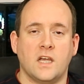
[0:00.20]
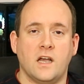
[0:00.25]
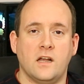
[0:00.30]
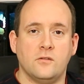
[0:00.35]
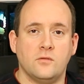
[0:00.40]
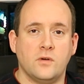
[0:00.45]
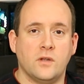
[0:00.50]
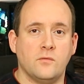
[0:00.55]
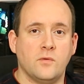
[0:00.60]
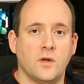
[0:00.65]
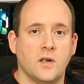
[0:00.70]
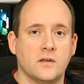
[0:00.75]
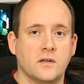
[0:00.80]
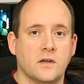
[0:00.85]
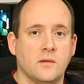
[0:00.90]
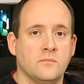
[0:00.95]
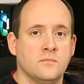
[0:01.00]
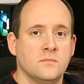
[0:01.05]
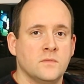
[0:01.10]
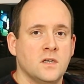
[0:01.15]
Hello and
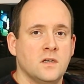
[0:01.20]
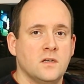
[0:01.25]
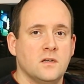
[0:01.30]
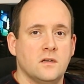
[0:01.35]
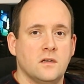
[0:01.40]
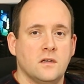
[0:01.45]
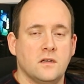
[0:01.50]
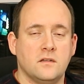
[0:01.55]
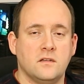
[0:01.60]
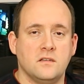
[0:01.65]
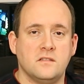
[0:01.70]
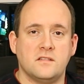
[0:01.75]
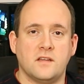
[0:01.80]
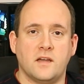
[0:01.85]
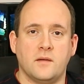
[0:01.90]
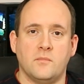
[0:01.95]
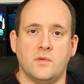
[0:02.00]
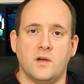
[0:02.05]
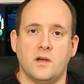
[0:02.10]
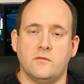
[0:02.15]
welcome. This
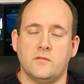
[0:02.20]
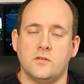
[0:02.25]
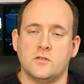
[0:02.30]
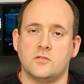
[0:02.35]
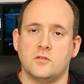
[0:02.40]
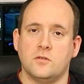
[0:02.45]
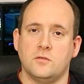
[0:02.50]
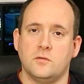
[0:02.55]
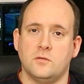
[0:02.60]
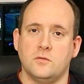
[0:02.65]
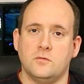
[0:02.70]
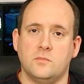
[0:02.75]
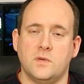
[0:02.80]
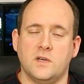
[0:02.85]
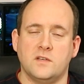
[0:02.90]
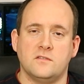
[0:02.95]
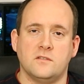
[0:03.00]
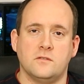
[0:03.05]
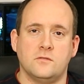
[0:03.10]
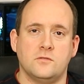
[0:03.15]
time I will show you
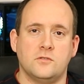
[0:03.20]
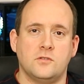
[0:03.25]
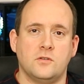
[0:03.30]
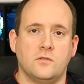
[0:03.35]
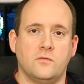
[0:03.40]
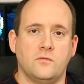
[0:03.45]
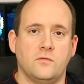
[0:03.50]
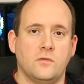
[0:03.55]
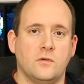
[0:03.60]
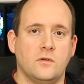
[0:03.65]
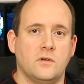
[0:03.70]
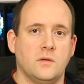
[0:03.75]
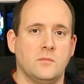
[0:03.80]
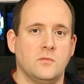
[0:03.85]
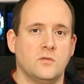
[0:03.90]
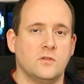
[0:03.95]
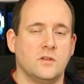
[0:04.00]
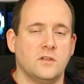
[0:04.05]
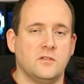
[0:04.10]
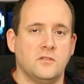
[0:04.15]
my solution for
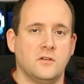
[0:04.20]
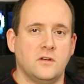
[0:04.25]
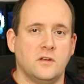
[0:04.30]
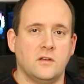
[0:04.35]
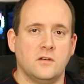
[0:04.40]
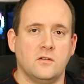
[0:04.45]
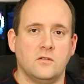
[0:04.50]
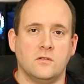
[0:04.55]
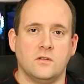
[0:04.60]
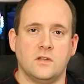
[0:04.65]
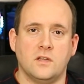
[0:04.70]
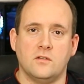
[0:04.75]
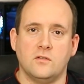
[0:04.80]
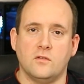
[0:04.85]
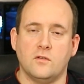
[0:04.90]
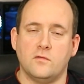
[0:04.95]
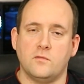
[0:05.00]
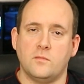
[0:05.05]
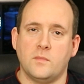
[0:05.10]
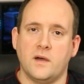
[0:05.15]
remotely turning on and
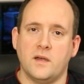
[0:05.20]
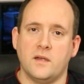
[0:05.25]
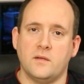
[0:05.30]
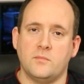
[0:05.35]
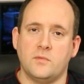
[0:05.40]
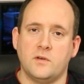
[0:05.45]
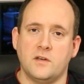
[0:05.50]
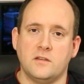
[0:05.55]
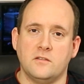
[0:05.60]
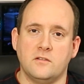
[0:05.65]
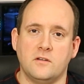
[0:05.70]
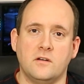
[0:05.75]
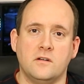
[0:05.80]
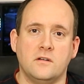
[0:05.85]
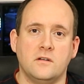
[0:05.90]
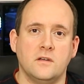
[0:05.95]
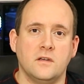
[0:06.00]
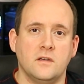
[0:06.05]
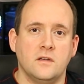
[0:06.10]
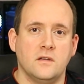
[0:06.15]
off my
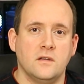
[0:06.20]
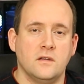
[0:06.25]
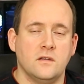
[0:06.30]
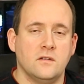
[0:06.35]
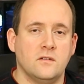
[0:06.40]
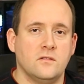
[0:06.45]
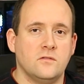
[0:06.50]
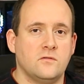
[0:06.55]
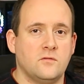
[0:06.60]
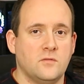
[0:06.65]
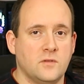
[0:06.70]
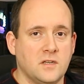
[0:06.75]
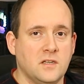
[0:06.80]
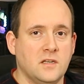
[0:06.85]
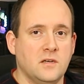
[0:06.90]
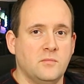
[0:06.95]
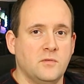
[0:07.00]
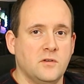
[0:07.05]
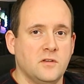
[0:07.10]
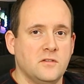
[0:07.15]
printer.
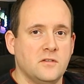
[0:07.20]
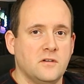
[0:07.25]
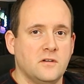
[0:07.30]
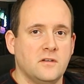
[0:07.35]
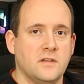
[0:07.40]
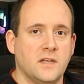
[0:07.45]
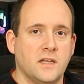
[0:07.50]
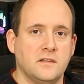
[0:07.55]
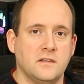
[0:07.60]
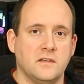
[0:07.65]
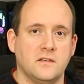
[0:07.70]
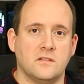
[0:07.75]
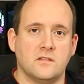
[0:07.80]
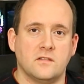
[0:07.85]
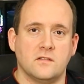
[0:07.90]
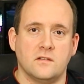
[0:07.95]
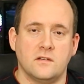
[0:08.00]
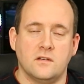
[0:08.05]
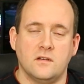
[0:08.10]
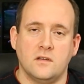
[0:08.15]
3D printer, that
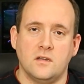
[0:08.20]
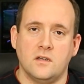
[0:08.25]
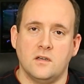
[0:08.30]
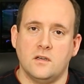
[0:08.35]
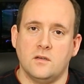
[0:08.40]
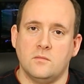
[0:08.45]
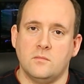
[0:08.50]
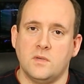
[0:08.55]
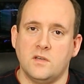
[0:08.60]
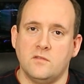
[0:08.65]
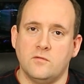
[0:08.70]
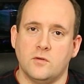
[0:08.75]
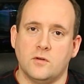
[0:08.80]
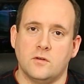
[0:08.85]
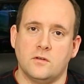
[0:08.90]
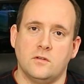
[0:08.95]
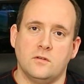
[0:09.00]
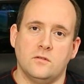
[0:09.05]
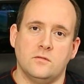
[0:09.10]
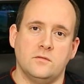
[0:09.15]
is. Be
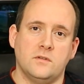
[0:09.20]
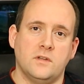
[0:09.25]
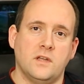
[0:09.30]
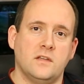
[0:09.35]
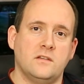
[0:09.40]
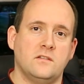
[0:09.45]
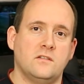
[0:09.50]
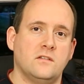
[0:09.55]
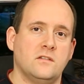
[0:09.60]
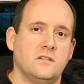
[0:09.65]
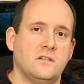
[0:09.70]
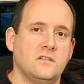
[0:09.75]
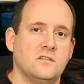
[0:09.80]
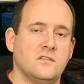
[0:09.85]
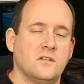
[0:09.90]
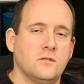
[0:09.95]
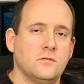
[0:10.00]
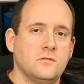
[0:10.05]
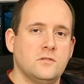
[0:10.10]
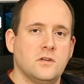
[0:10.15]
warned though that
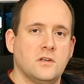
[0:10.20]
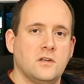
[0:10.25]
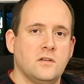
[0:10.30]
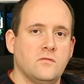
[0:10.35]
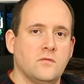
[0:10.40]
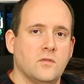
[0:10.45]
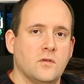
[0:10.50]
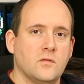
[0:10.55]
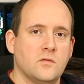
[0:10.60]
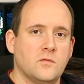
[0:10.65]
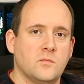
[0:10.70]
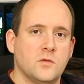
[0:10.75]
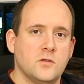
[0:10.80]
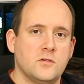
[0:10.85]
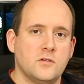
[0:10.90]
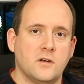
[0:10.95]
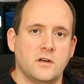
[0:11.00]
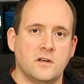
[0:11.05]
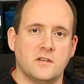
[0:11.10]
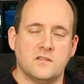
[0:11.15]
this solution involves
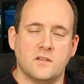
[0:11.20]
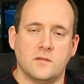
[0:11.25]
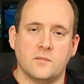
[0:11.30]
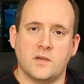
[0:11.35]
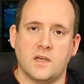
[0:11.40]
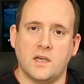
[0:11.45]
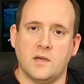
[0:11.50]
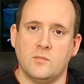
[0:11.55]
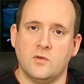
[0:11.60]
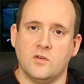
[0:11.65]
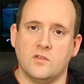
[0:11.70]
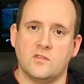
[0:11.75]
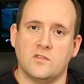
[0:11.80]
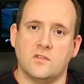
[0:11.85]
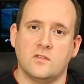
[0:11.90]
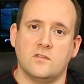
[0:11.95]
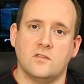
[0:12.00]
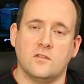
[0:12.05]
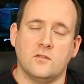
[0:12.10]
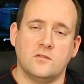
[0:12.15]
butchering some
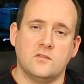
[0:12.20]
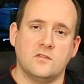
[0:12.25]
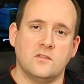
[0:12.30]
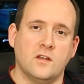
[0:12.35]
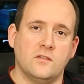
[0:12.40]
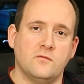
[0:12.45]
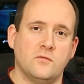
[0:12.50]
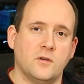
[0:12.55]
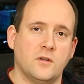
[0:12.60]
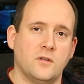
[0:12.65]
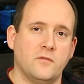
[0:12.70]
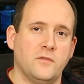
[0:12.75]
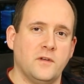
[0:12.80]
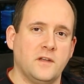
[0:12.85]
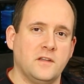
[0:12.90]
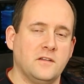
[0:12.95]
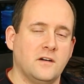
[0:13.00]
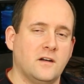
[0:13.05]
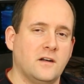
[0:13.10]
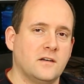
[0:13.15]
cables, so it's not for the
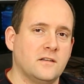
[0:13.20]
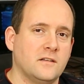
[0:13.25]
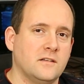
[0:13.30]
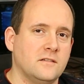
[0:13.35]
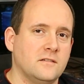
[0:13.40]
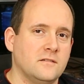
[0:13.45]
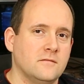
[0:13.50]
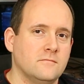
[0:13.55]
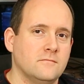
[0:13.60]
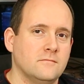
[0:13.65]
faint-hearted.